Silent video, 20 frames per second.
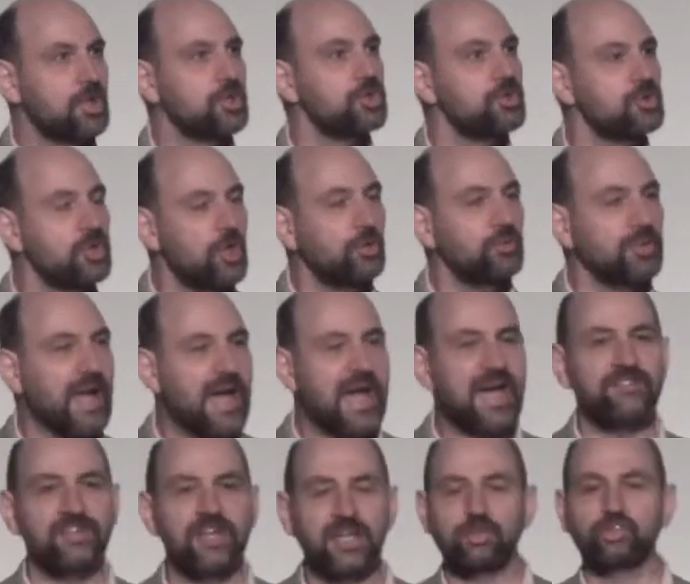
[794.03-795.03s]
You don't
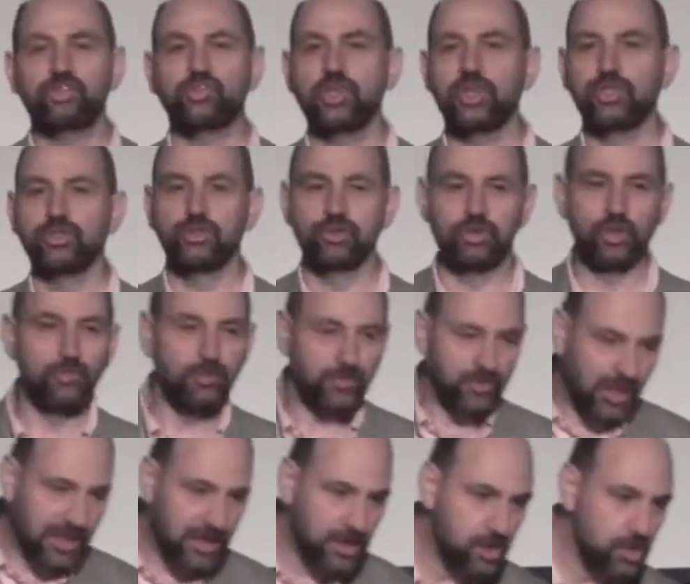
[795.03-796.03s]
have an external group
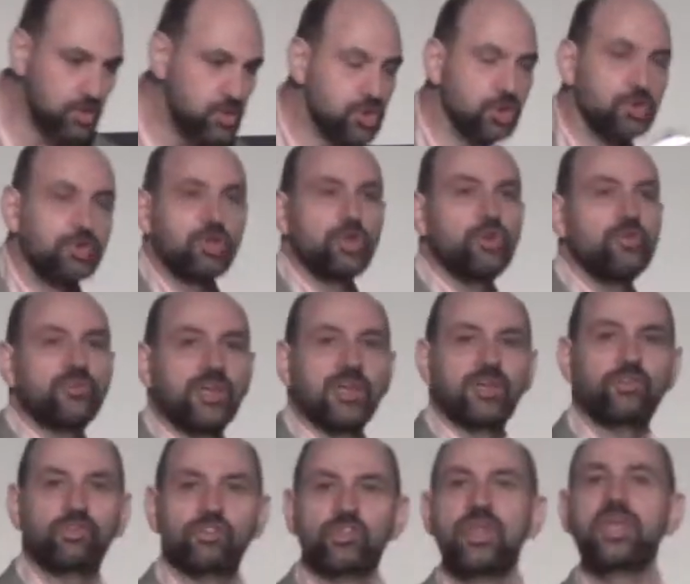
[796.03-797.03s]
saying you should do
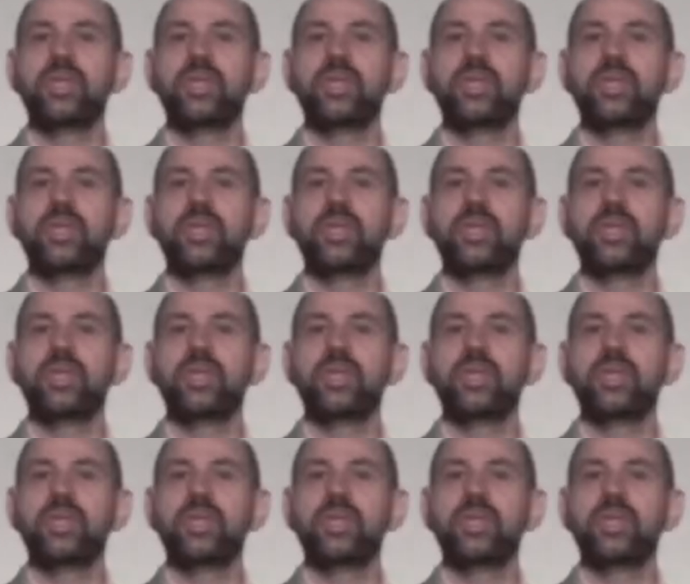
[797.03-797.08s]
this.